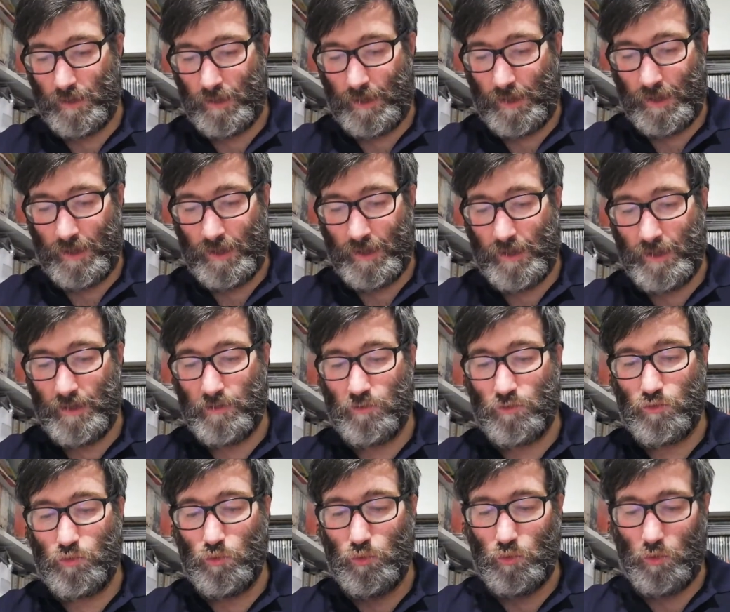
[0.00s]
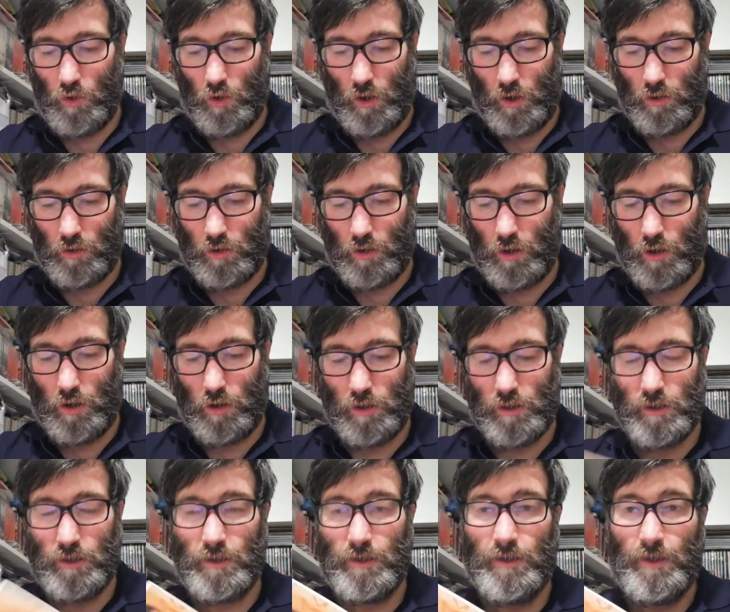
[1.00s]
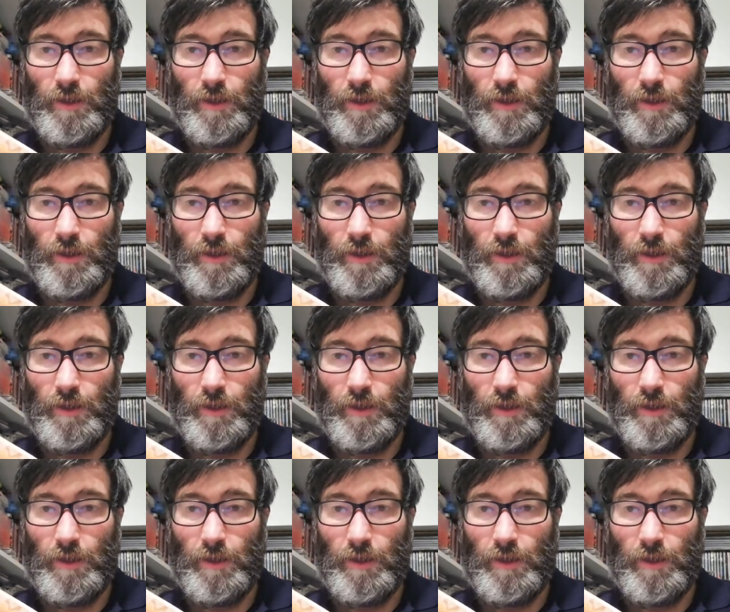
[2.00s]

and to Hong Kong,